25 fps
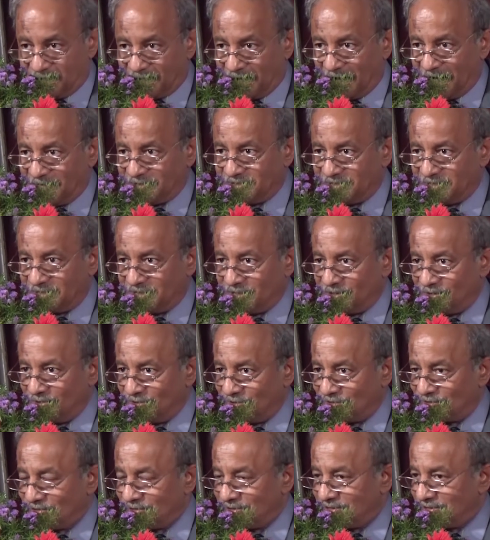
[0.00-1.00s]
Cancer
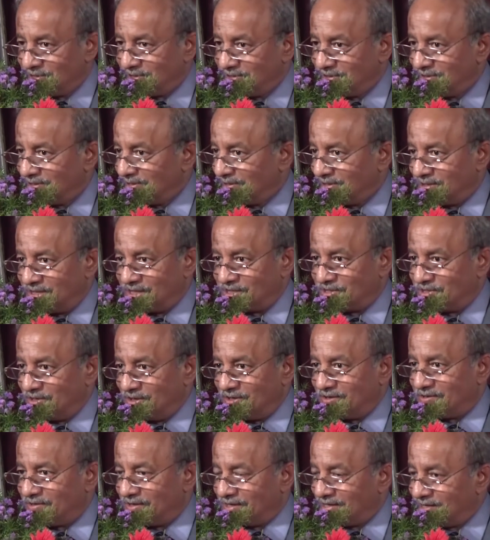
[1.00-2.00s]
knows, does
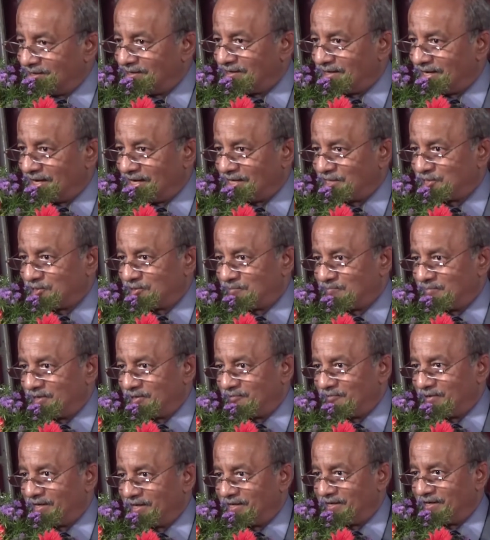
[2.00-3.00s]
not recognize
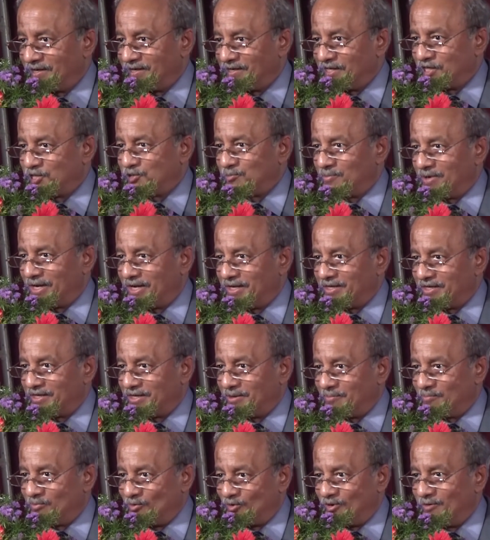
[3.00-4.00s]
between a rich man
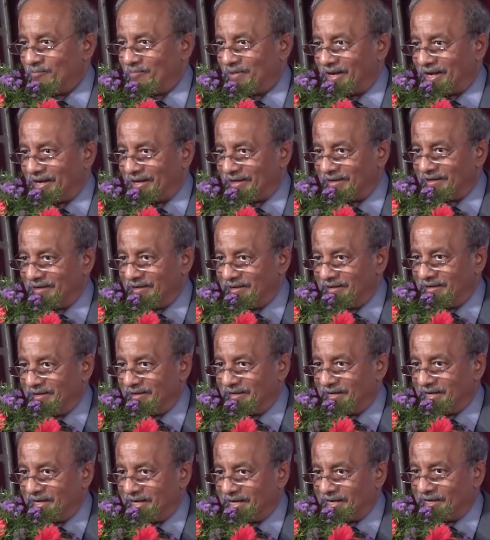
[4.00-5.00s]
and a poor man,
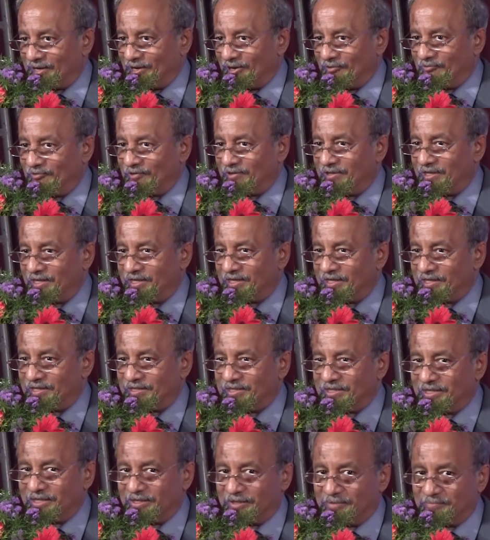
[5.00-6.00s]
and often it
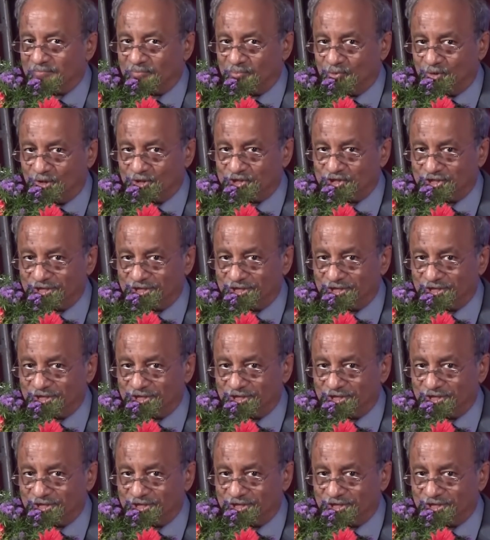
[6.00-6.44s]
is the poor